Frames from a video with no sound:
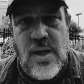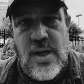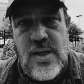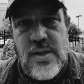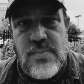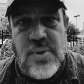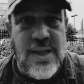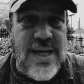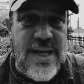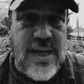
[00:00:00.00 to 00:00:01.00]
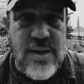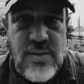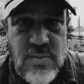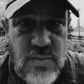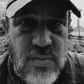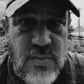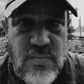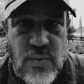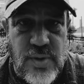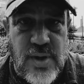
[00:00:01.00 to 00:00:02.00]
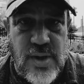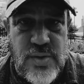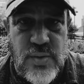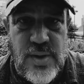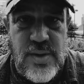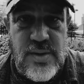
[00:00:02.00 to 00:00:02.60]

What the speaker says: a plan for the country